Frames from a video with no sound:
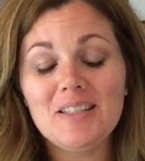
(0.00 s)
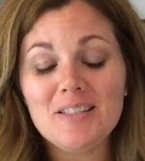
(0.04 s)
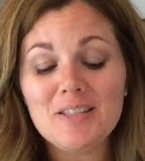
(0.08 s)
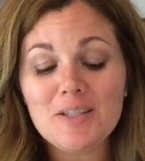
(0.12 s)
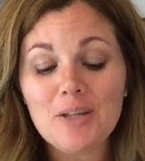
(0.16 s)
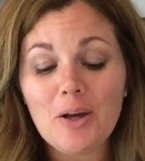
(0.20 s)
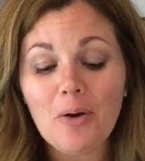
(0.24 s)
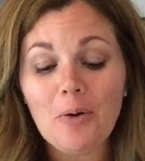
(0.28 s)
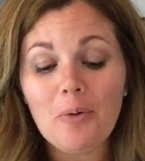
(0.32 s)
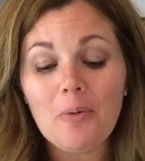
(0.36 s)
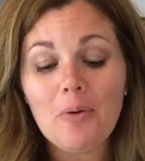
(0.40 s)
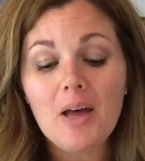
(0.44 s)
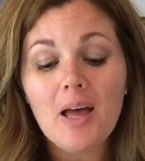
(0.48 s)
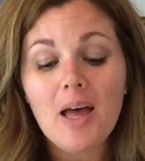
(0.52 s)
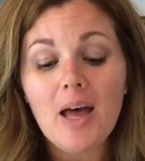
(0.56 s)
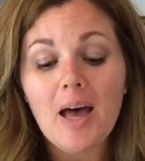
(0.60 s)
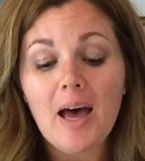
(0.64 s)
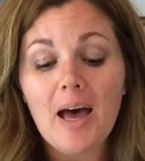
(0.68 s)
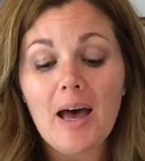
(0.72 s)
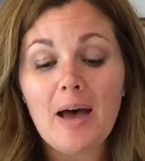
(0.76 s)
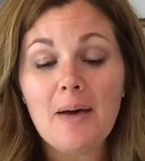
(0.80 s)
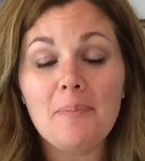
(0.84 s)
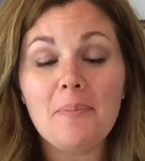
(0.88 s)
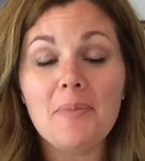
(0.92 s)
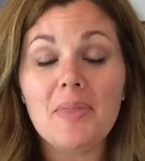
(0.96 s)
So
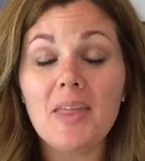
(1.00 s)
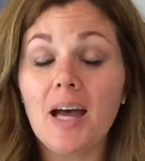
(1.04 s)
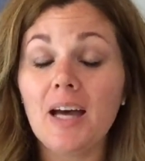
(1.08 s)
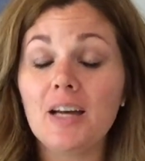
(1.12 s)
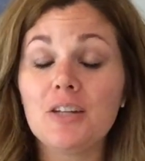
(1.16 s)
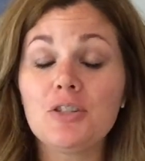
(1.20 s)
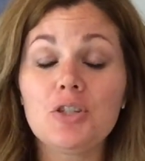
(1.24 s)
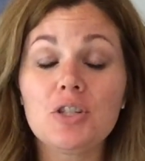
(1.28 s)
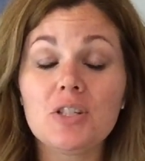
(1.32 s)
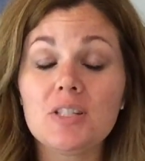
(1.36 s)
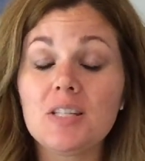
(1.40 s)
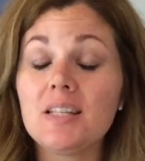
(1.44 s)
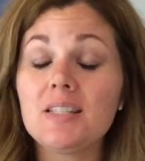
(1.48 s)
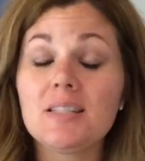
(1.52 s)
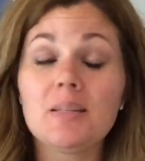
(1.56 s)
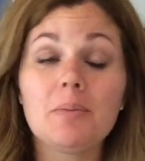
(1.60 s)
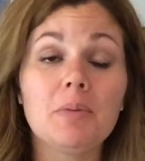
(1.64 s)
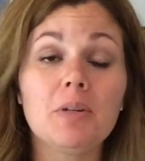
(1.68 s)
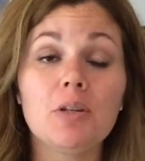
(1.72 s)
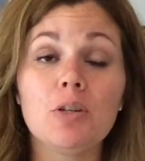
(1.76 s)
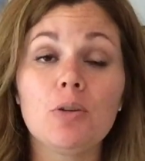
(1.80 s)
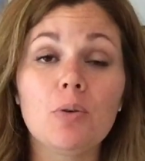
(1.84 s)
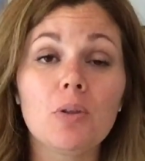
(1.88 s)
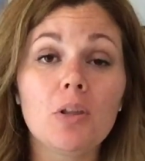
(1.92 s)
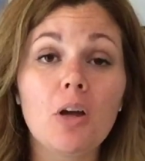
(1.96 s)
that just has
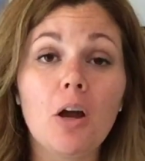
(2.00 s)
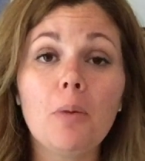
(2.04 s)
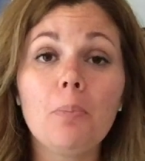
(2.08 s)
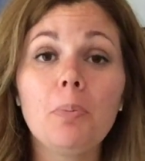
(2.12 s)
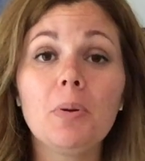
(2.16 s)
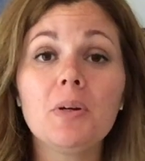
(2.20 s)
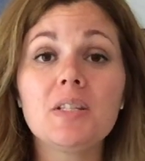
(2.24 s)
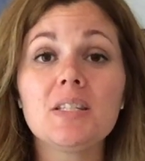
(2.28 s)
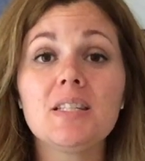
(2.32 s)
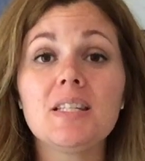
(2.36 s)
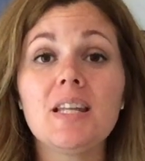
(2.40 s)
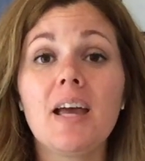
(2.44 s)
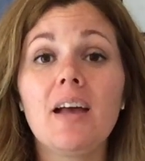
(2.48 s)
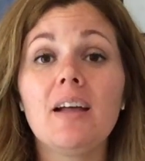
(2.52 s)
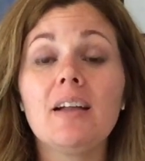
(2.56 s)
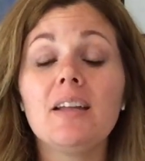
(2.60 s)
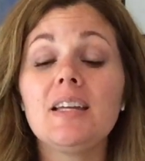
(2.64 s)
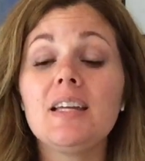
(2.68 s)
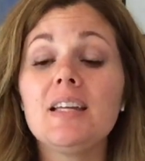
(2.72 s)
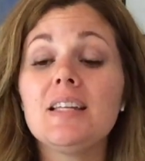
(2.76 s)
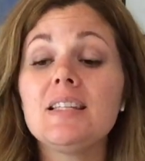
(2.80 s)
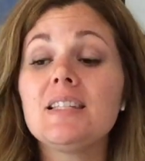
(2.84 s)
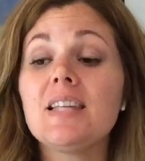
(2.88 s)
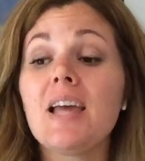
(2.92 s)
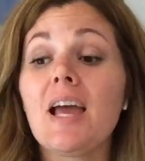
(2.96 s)
something to do with our
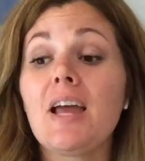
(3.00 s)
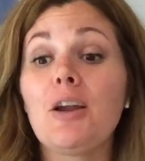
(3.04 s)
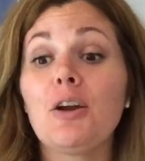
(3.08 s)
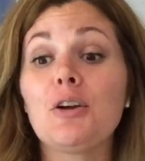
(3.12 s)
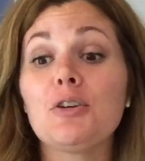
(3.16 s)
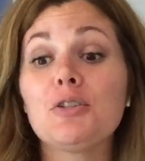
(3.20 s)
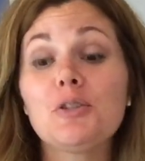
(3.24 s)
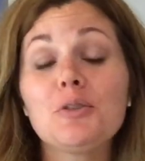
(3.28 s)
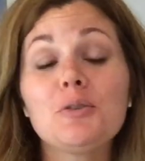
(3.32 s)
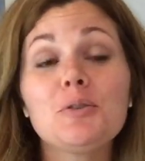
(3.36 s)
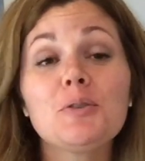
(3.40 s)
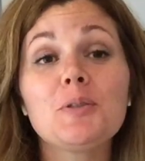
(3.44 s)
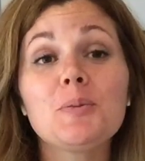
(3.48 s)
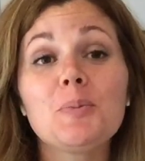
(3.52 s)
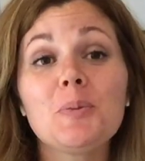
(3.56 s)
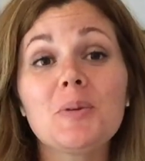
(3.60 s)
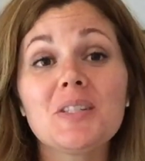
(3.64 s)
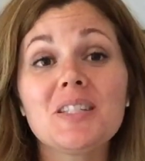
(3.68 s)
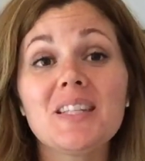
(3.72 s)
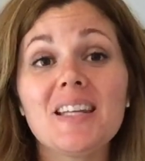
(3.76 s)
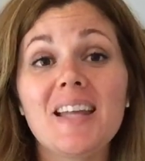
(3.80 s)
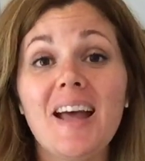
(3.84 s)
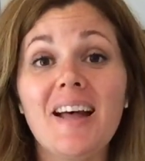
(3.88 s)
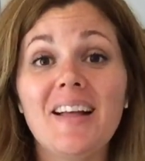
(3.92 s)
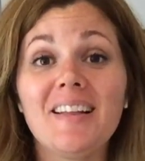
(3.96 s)
personalities and our children's
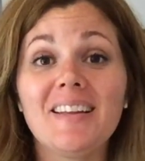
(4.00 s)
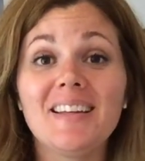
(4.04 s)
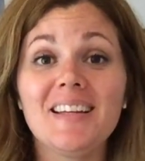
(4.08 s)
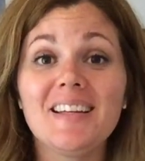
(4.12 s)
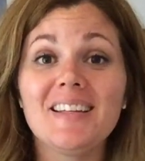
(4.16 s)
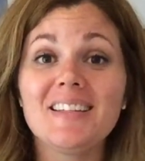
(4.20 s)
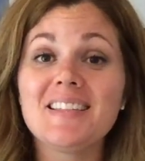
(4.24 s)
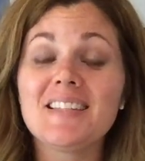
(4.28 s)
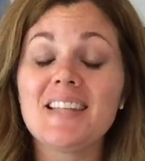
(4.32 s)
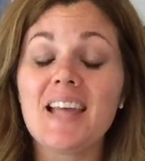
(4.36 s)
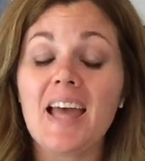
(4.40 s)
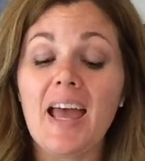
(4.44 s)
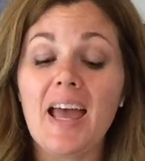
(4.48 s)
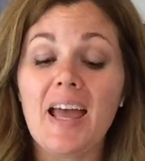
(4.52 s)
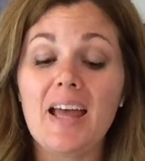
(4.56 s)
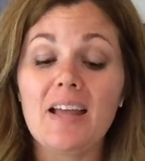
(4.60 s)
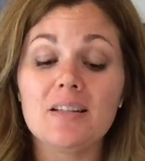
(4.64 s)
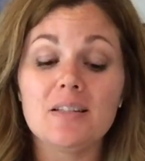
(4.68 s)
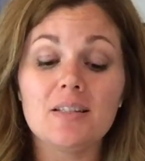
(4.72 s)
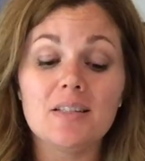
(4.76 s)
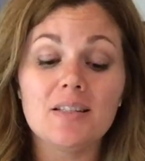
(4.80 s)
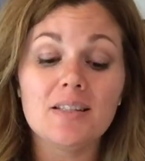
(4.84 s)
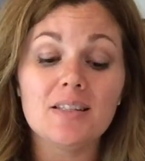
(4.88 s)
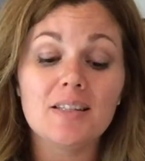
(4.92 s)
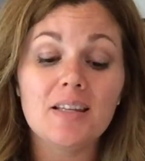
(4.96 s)
personalities.
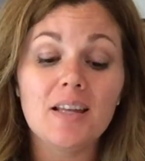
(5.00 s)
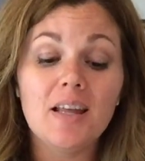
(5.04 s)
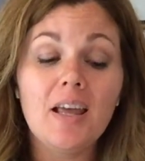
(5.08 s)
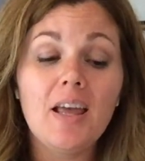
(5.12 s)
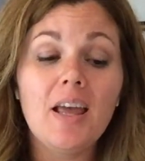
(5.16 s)
And